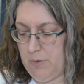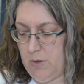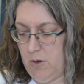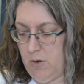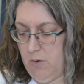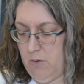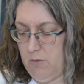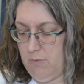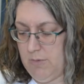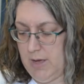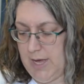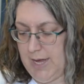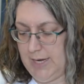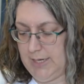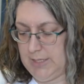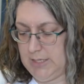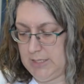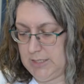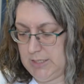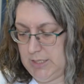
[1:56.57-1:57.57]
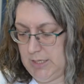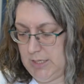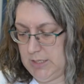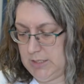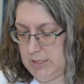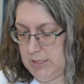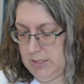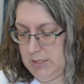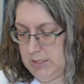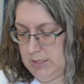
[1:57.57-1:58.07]
Oh my Disney, it
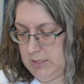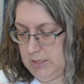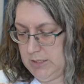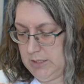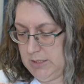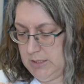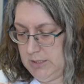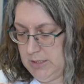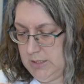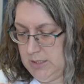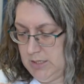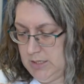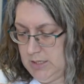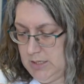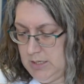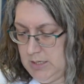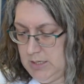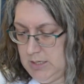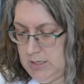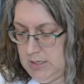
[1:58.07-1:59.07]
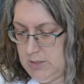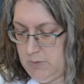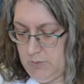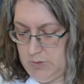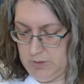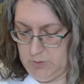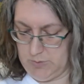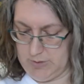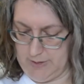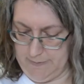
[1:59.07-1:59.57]
says
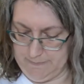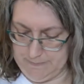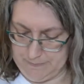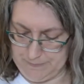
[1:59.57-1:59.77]
2020.